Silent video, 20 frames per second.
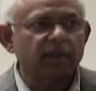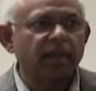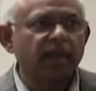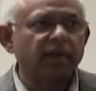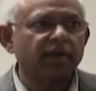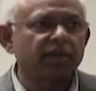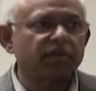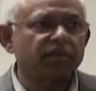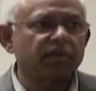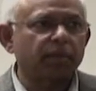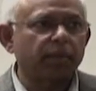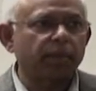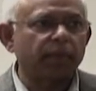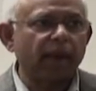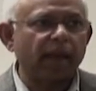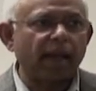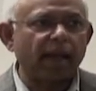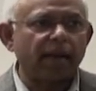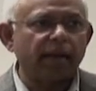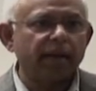That is the
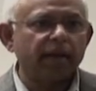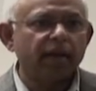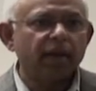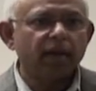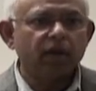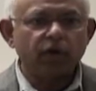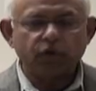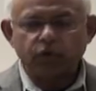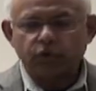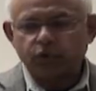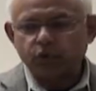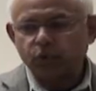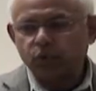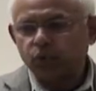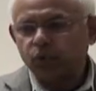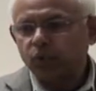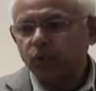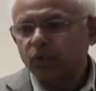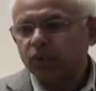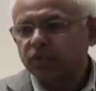plan,
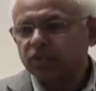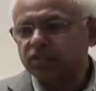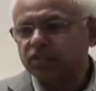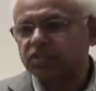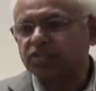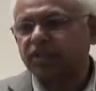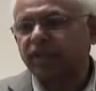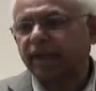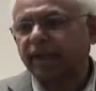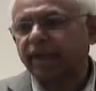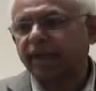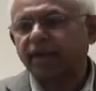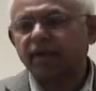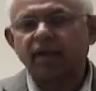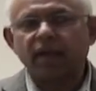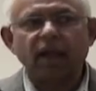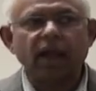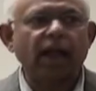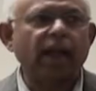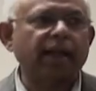do, check,
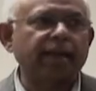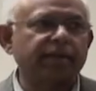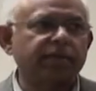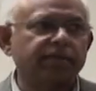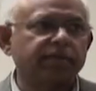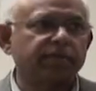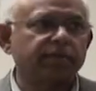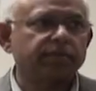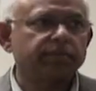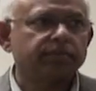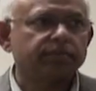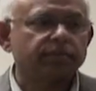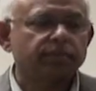act.